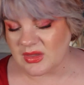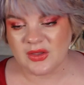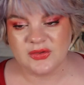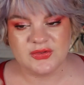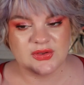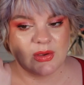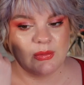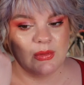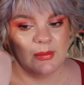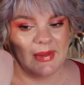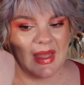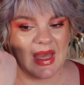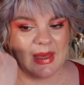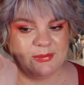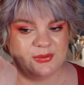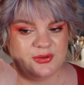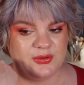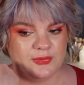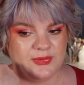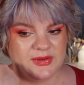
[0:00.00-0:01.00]
So I will be
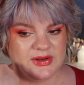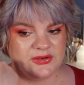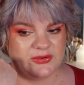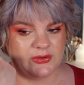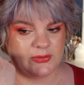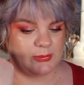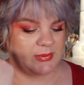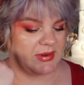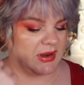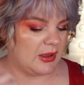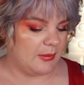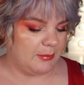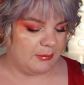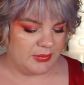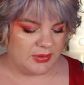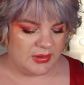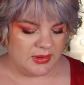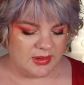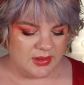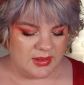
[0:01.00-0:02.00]
happy to finish this one
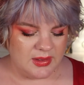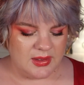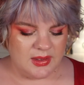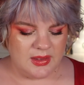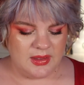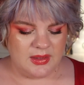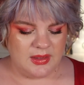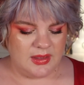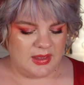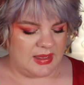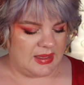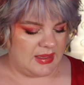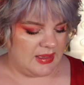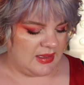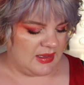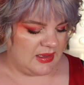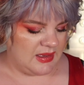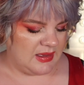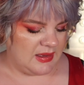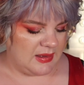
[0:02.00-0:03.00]
up.
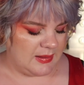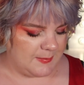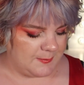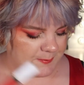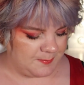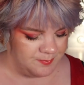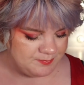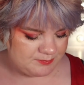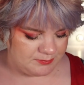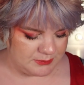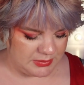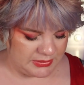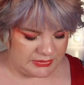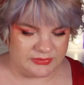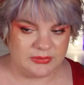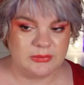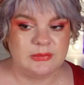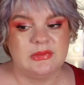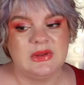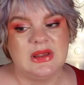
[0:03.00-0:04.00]

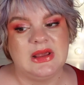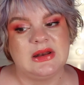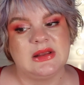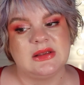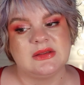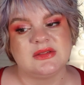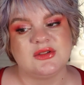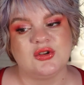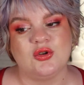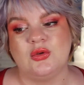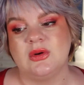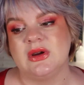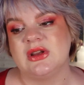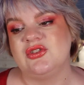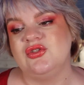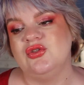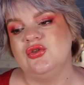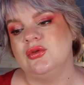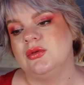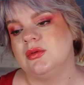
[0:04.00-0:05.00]
But it is
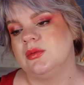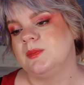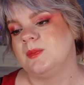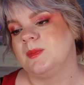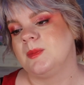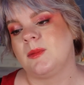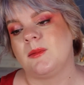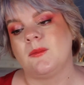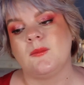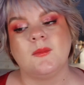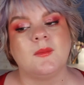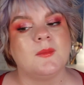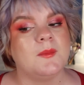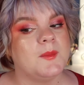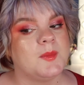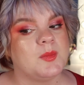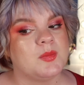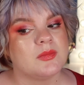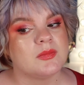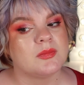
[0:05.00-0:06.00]
going to
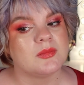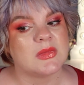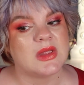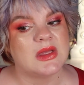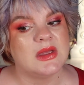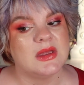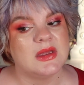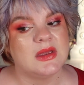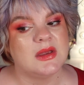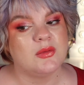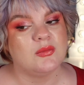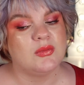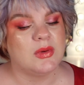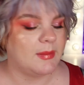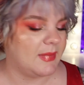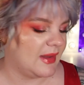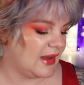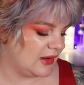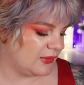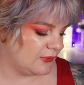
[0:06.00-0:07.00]

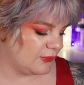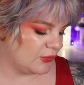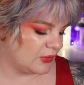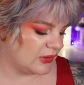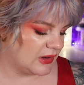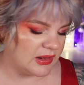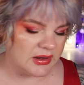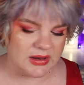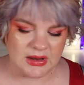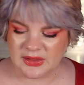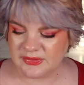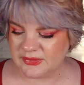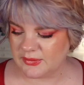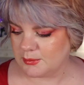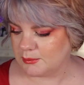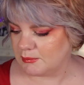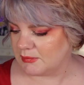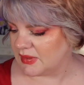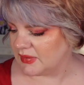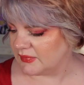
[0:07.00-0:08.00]
remain for another
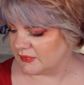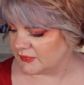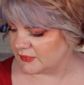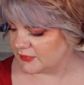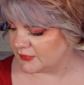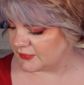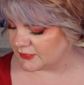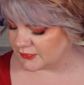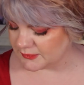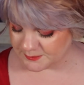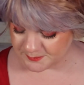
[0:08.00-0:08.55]
month.